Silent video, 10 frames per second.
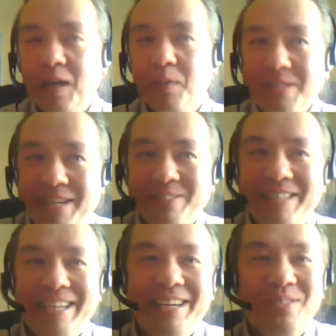up until
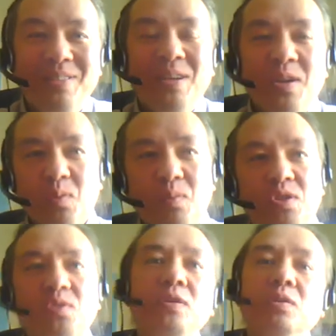now. So we're
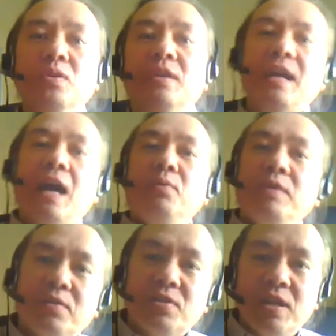just going to look at the, how the
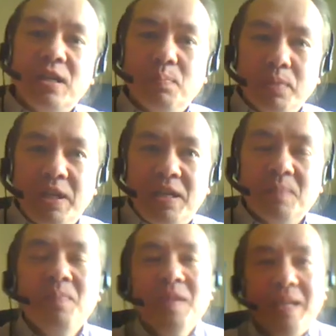other side plays.
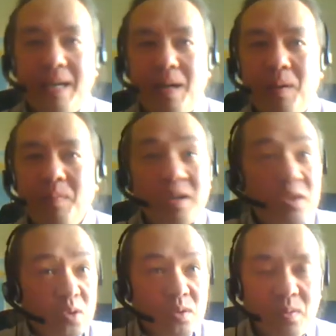Um,
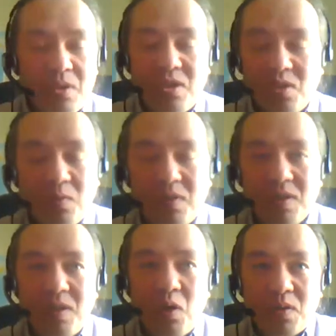Google, which is
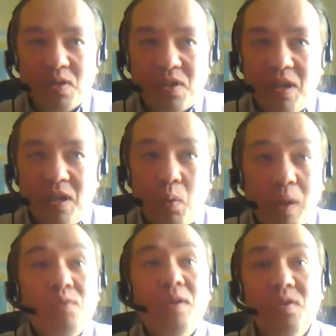obviously offers uh, a
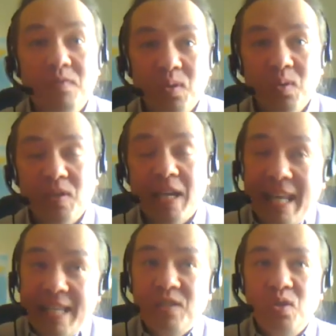wide range of tools and
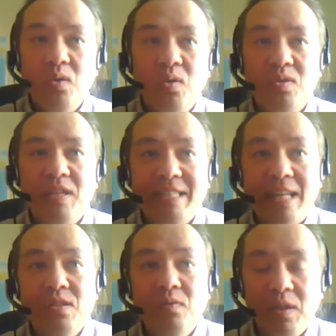is used
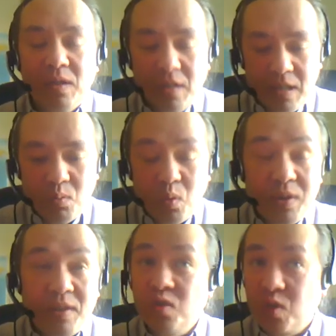extensively um,
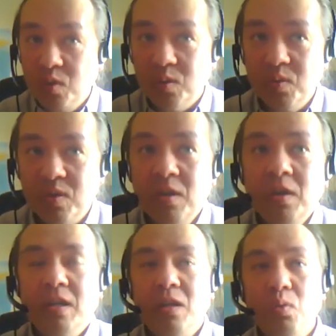within schools,
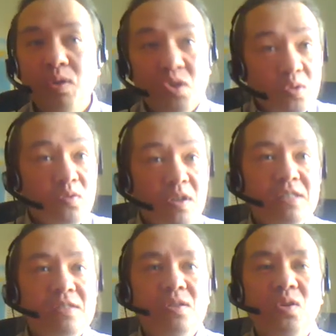uh, which do feed
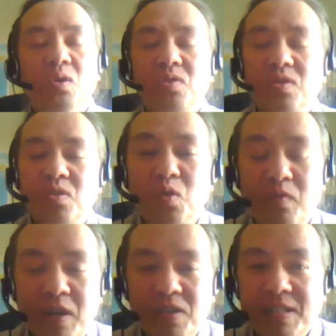into the colleges and
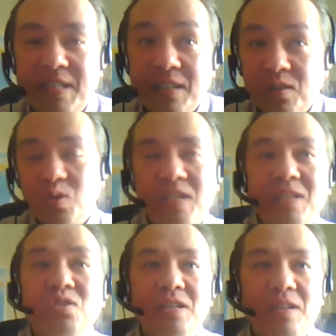university sector. So it's
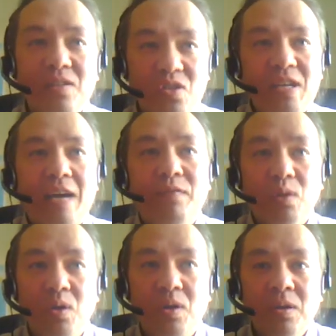interesting just to have a
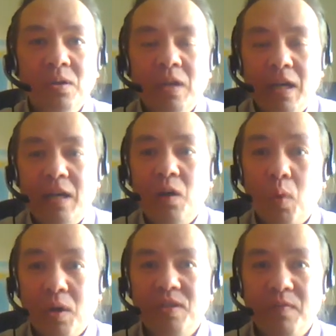look uh,
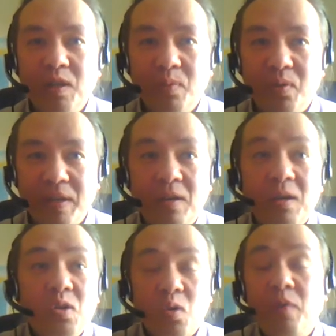what's available there.
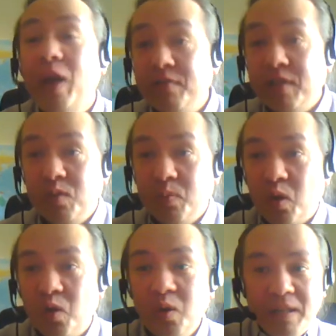So if you have time
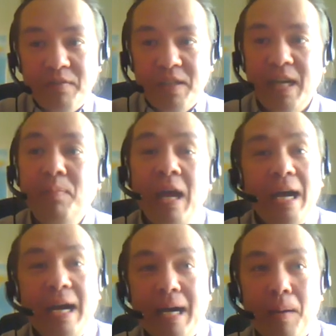tomorrow, 11 a.m.,
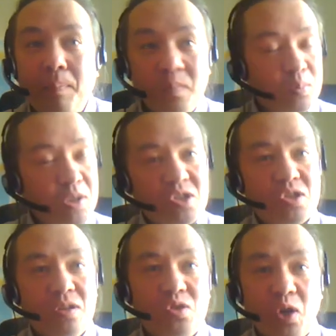um, please
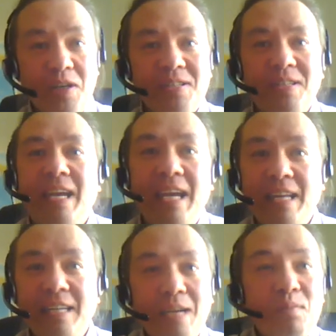join us
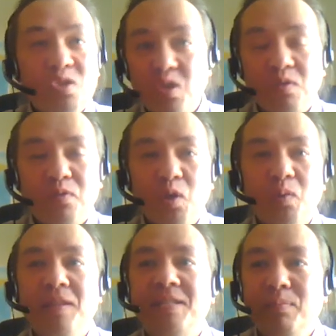anytime. It's just
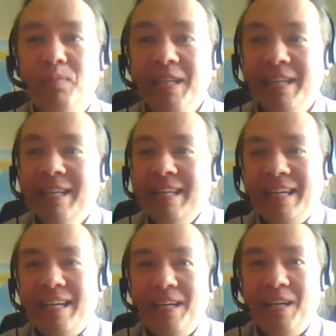following the same link.
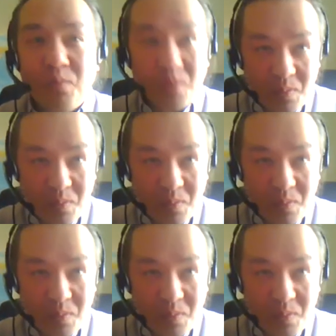Uh, I really